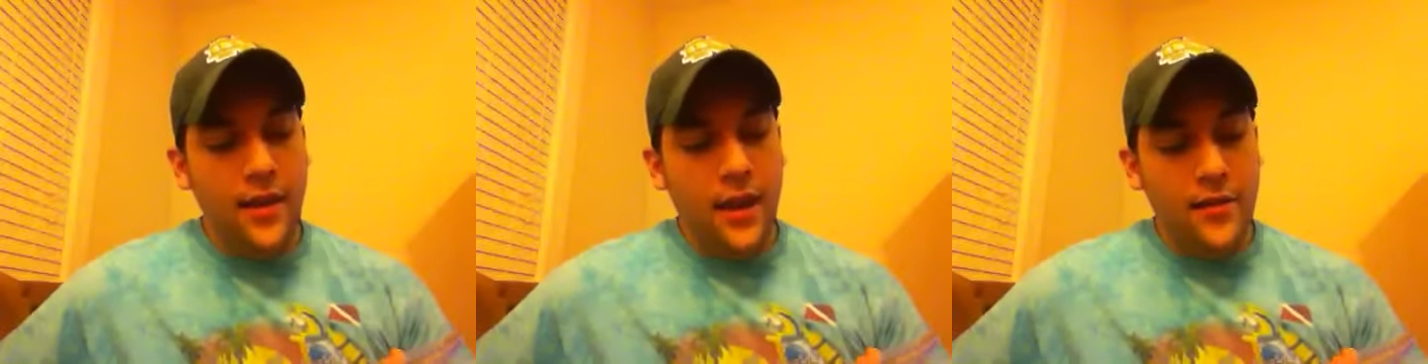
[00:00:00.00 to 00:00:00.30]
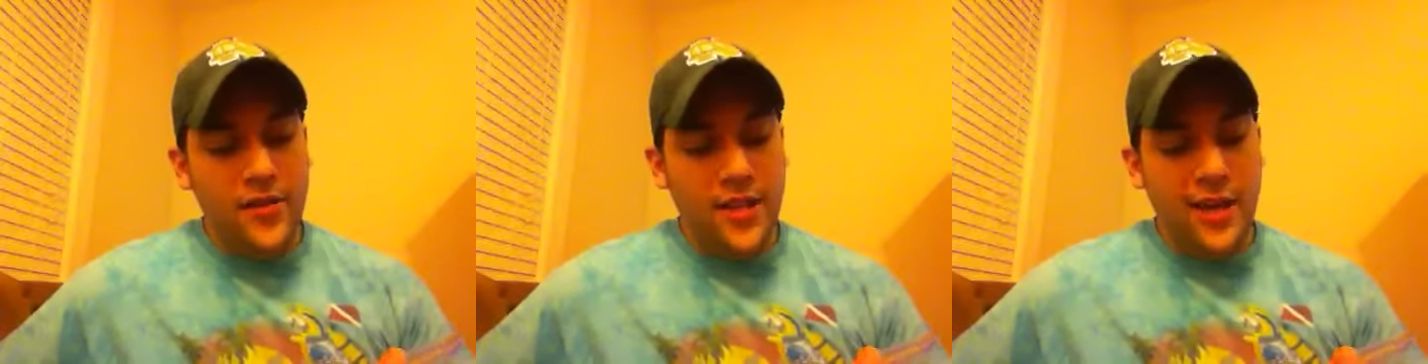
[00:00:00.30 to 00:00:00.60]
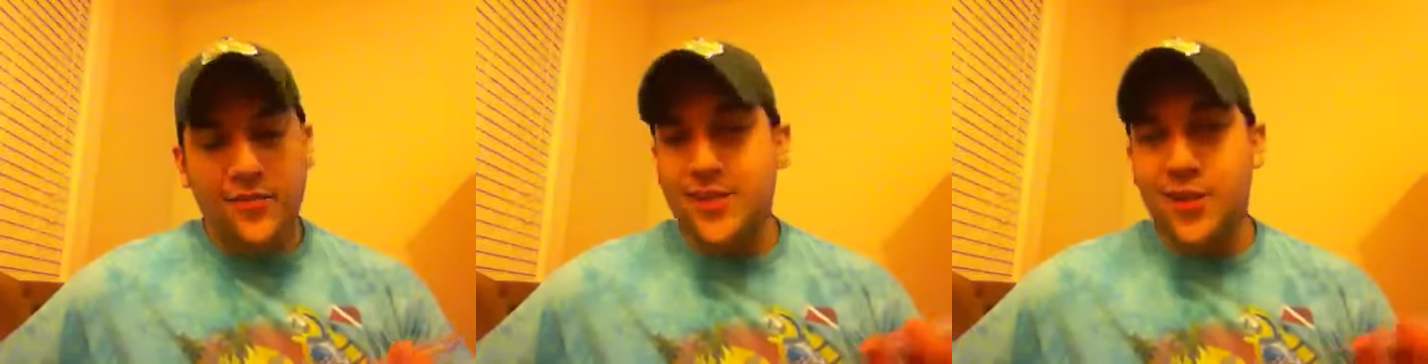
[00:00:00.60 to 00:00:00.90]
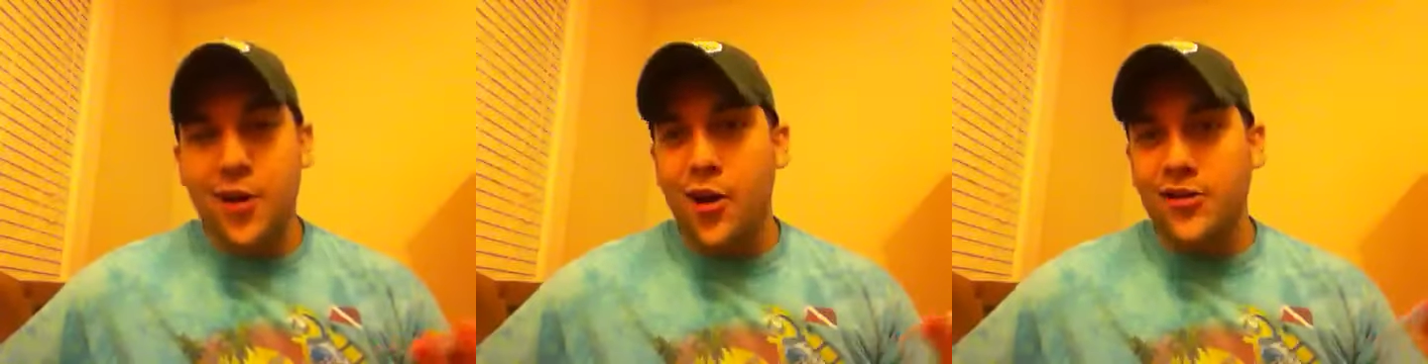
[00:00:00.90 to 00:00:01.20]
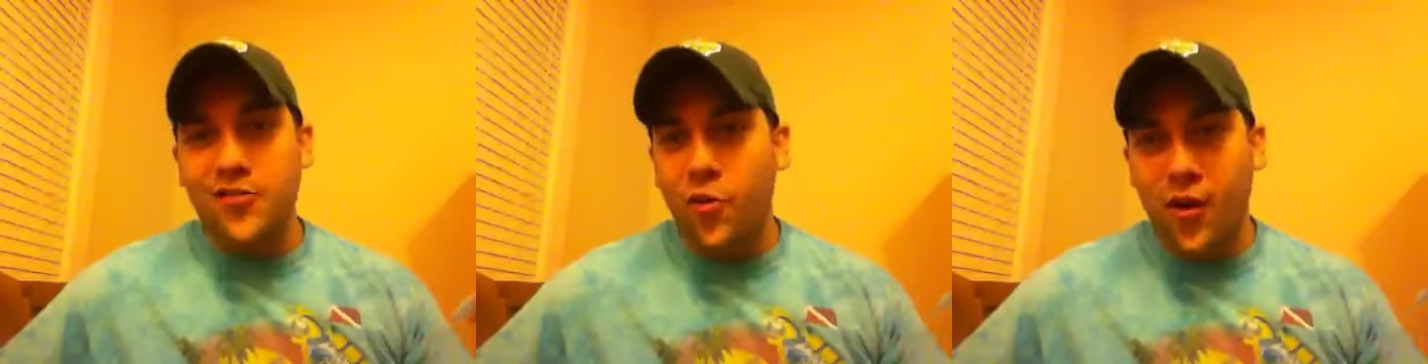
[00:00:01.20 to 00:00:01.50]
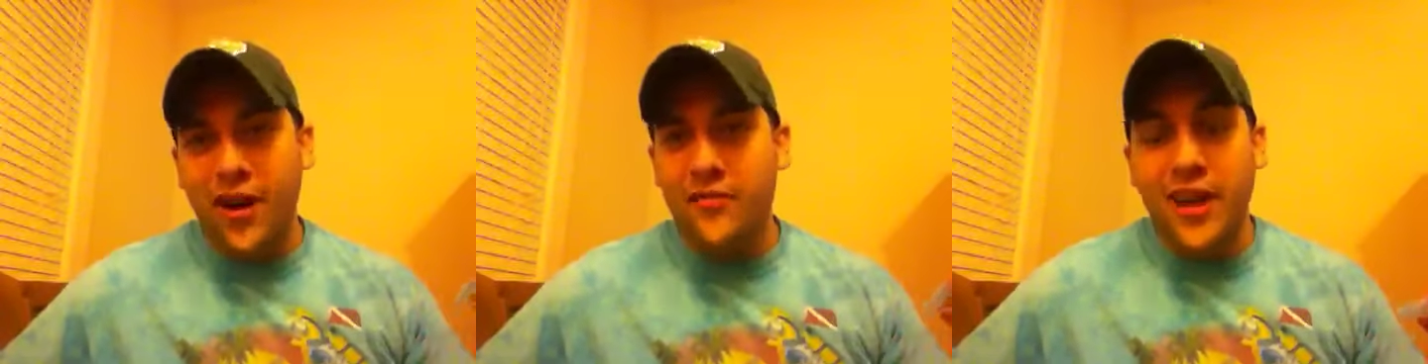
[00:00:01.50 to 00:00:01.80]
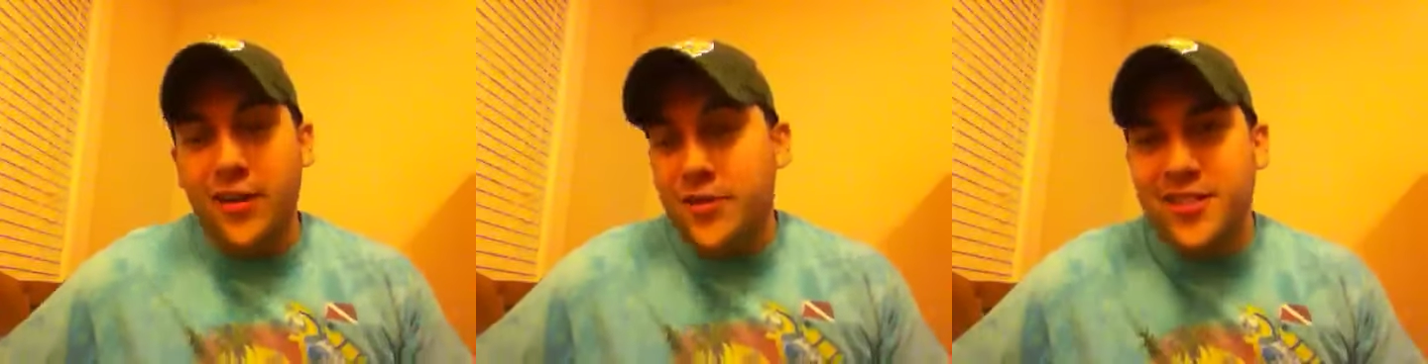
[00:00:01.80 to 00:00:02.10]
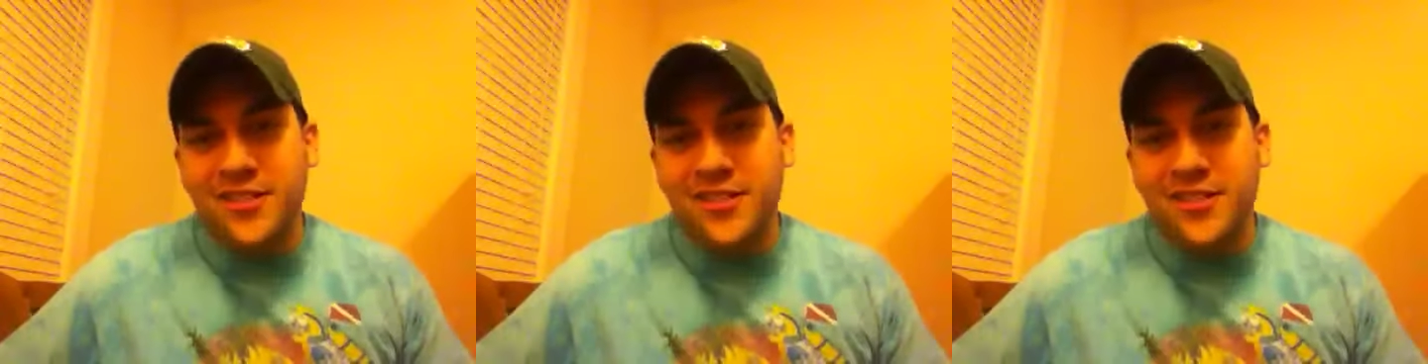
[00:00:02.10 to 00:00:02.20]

If you take off the zero, it's 4 out of 80, which is